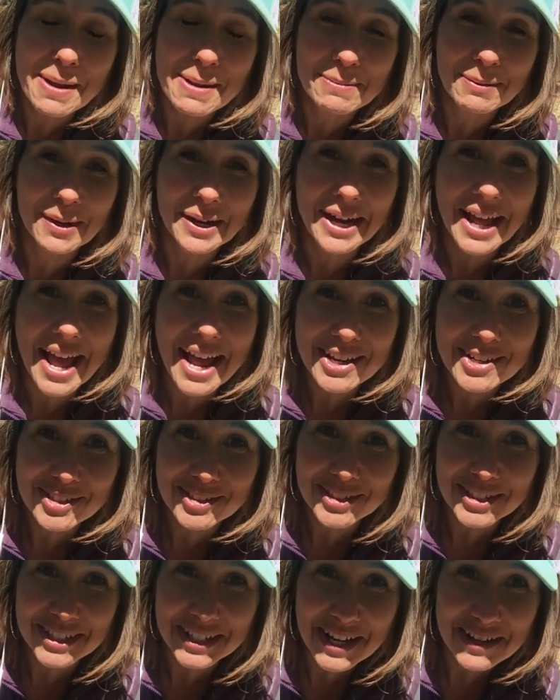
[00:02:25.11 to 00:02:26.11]
I brought
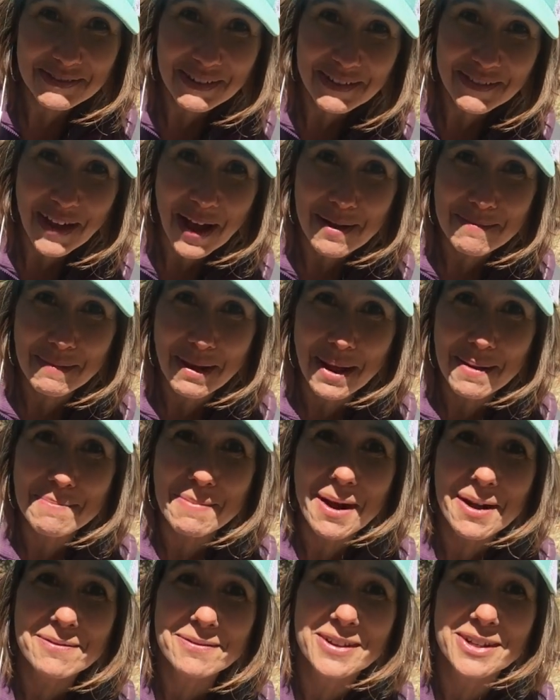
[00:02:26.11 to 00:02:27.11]
extra stuff. I've got my
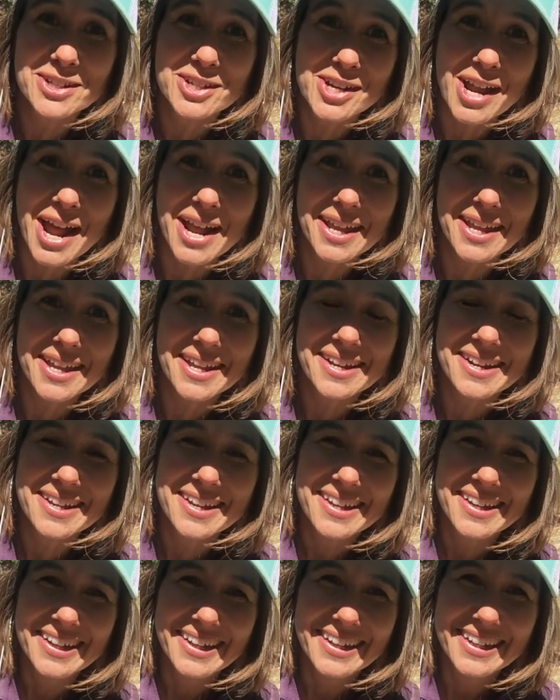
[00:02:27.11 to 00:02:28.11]
puffy jacket.
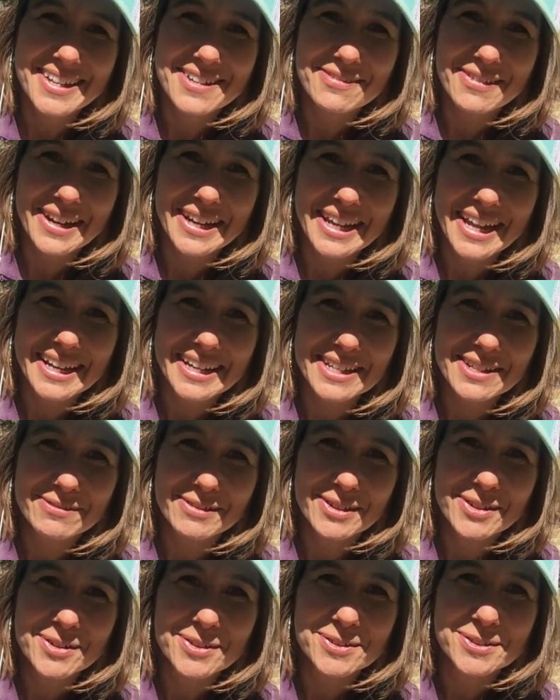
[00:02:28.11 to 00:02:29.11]
If I get
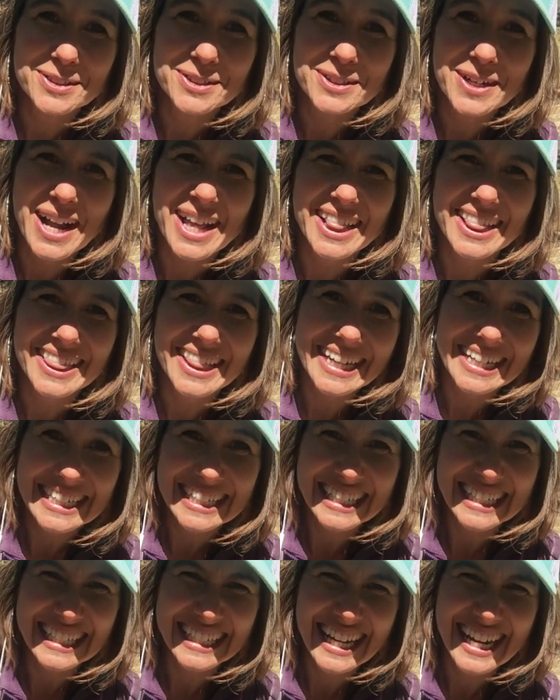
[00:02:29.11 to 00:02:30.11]
even colder, I like
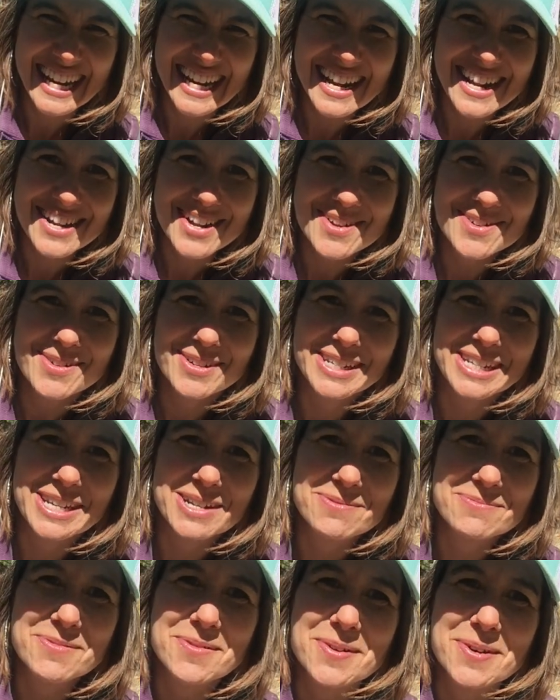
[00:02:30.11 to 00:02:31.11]
to stay cozy
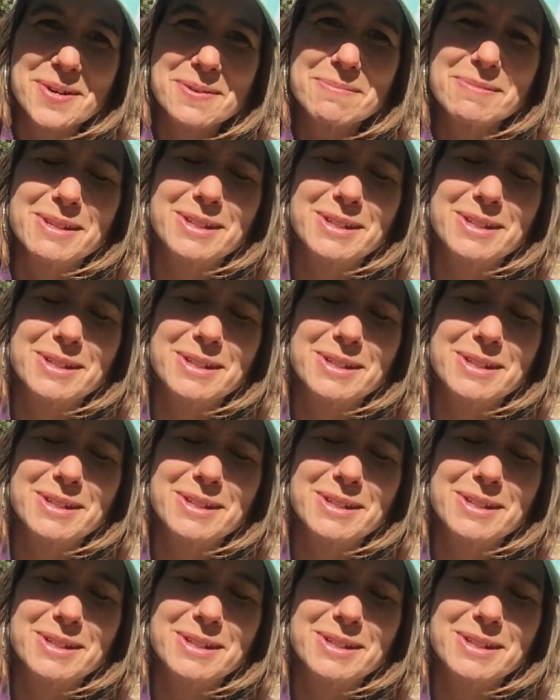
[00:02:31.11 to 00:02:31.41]
and warm.